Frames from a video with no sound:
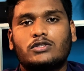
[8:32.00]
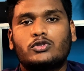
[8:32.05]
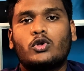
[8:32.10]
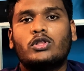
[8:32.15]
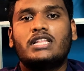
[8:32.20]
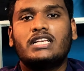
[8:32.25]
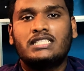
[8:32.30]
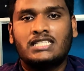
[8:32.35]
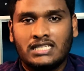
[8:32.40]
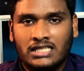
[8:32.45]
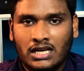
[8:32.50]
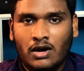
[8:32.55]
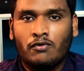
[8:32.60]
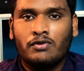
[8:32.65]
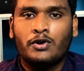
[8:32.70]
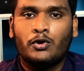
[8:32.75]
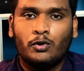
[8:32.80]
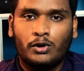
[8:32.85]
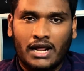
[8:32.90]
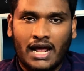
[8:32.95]
this is how
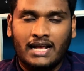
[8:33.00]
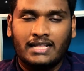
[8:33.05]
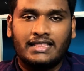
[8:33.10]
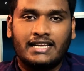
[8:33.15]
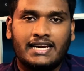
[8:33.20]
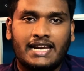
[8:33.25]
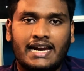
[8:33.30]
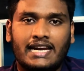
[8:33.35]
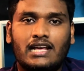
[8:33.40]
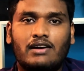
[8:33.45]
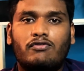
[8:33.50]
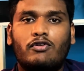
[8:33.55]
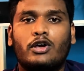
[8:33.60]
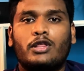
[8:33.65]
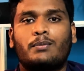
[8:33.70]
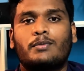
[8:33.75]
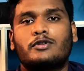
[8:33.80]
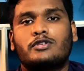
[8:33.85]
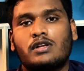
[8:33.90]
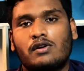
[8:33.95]
you track the data for the
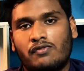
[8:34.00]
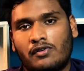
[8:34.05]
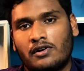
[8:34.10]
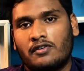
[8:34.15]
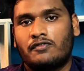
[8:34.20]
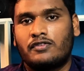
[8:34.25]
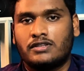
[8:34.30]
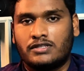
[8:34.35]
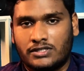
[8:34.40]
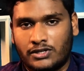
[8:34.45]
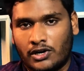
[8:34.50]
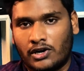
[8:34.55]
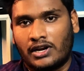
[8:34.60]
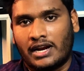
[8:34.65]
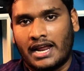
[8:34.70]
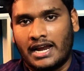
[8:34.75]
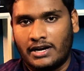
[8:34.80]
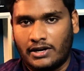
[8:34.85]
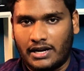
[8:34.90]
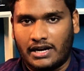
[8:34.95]
mutual fund which you are
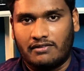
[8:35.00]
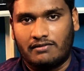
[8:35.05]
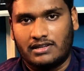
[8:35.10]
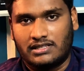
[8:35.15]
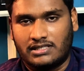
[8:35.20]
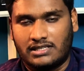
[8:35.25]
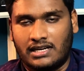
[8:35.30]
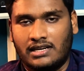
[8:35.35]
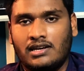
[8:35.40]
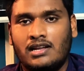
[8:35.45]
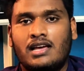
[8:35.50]
trying to invest in.